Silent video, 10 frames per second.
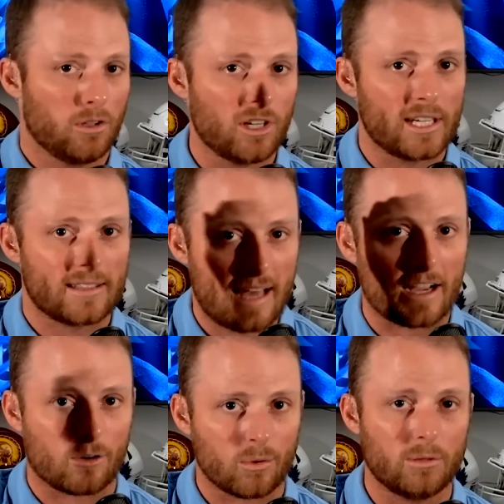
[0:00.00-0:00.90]
look at
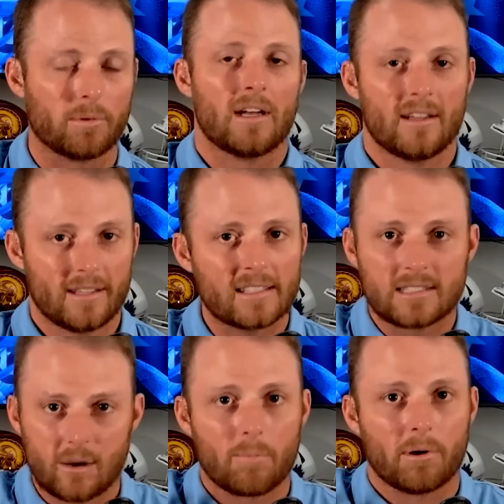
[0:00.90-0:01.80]
that group. Yes,
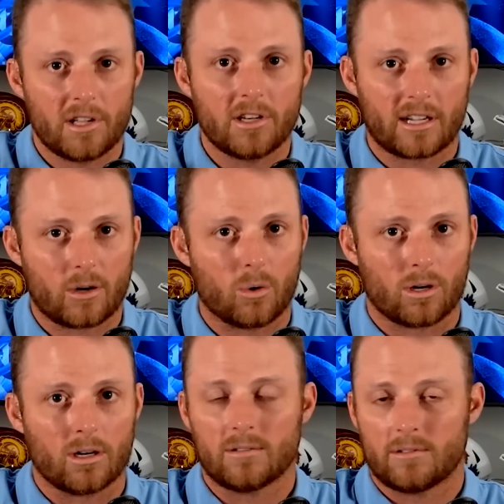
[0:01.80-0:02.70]
they were pretty good at
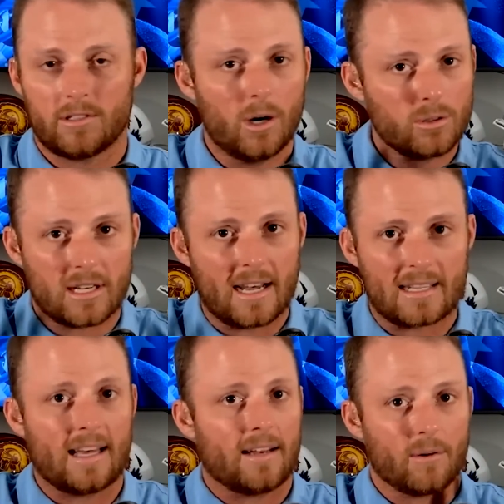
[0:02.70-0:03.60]
corner. No
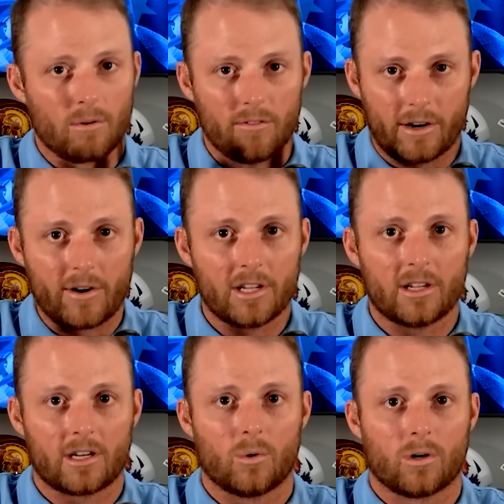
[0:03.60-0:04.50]
denying that. They were very good
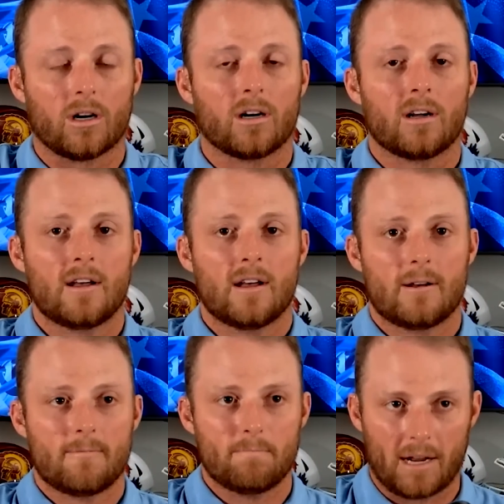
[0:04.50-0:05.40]
at corner.
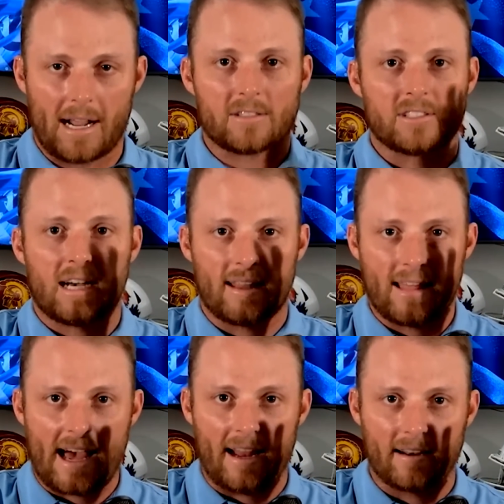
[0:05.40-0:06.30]
But outside of
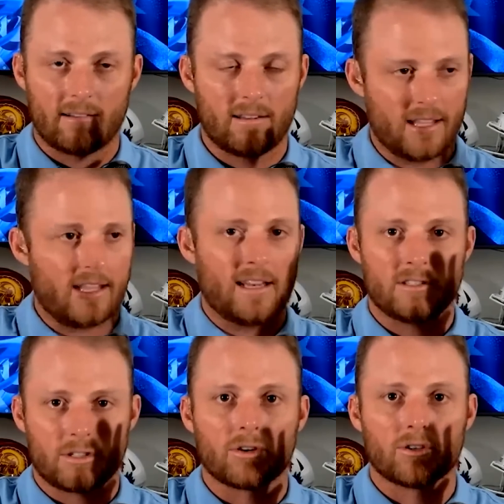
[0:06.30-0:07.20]
that, the
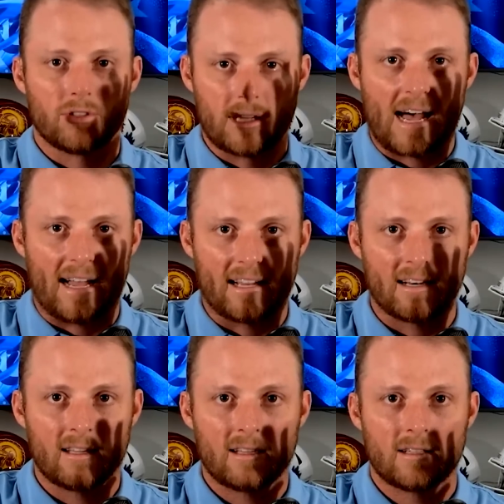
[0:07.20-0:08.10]
internal
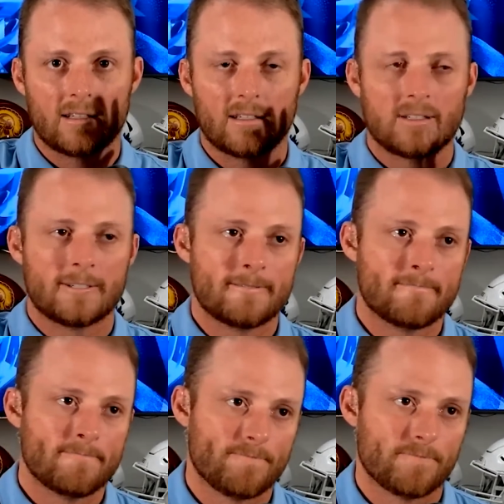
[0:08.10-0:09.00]
nine,
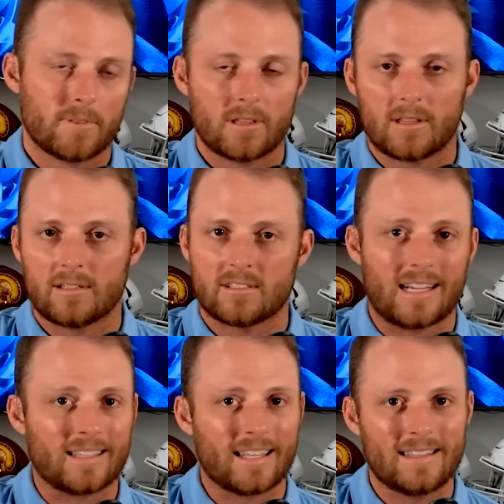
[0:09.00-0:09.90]
it's
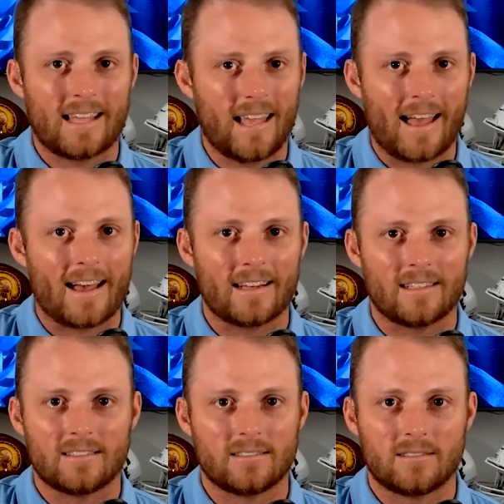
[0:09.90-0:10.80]
not like they had